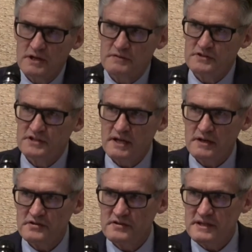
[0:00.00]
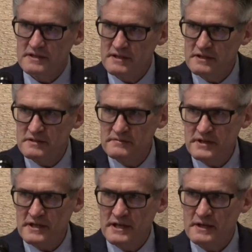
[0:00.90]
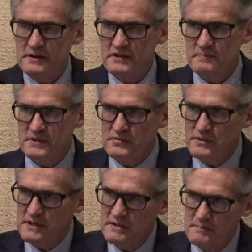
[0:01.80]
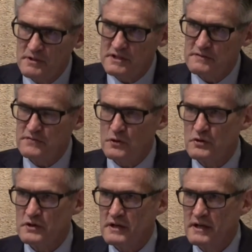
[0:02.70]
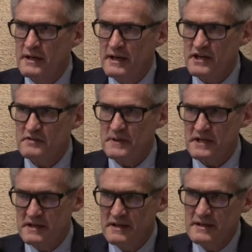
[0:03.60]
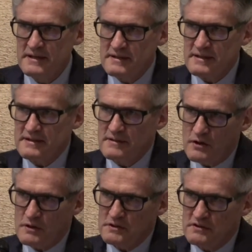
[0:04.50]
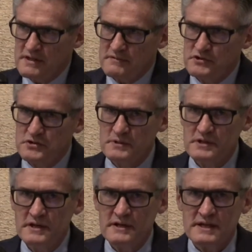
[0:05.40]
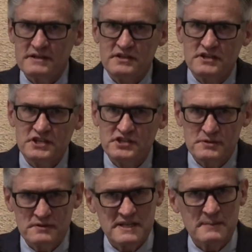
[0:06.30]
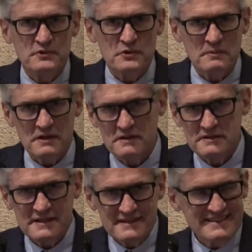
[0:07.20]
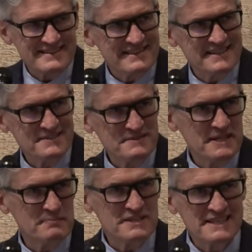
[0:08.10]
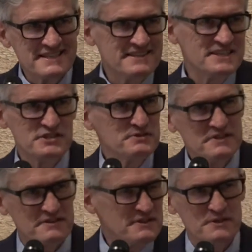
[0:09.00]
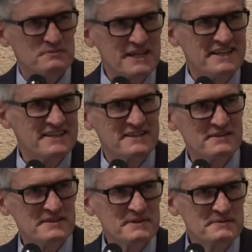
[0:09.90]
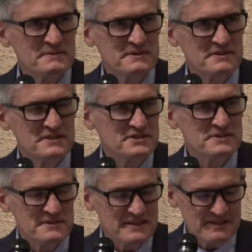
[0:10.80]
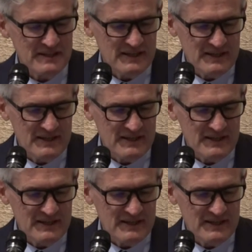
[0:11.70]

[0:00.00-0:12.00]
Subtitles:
will often tell us that the intervening areas between this multifocal aspect, that although it doesn't have tumor, that the tissue is abnormal. They'll say, you know, hey, Brian, this tissue doesn't look right. There's something wrong with this tissue. And